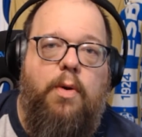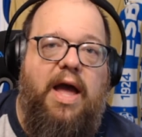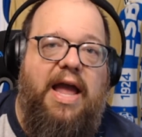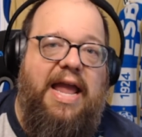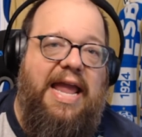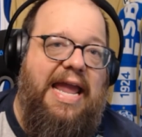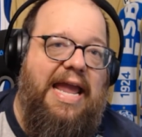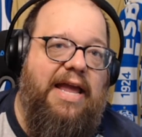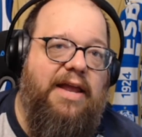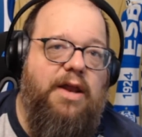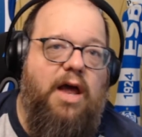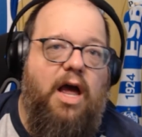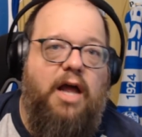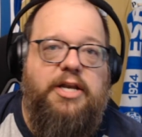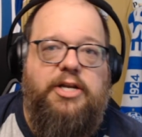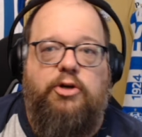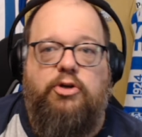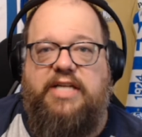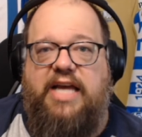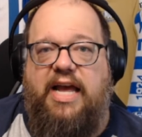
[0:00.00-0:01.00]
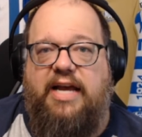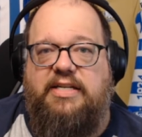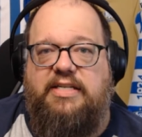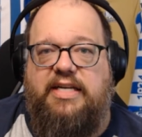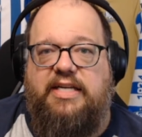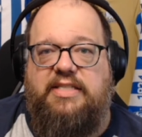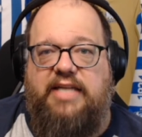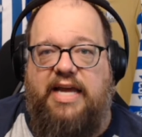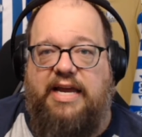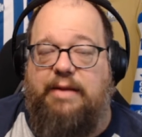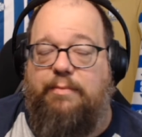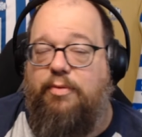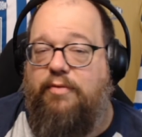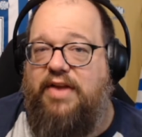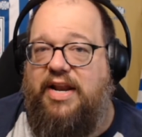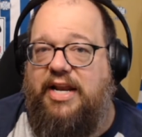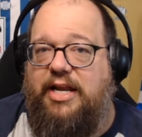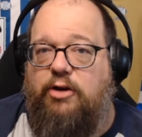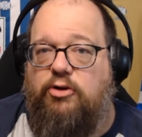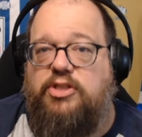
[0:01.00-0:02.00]
a hand on your tactics and
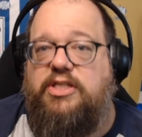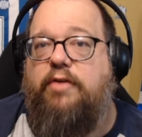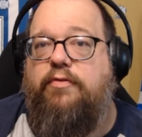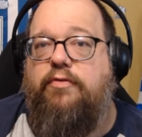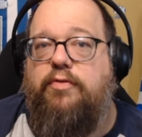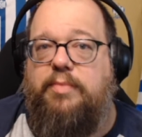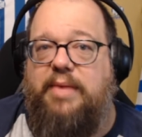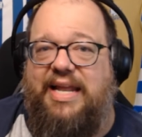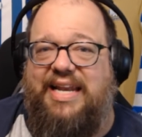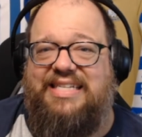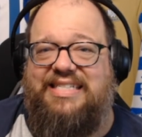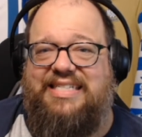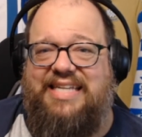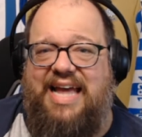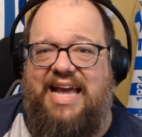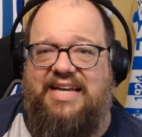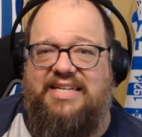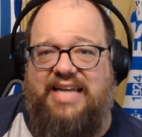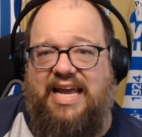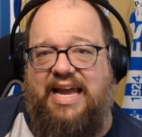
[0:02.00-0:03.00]
preventing yourself from getting sacked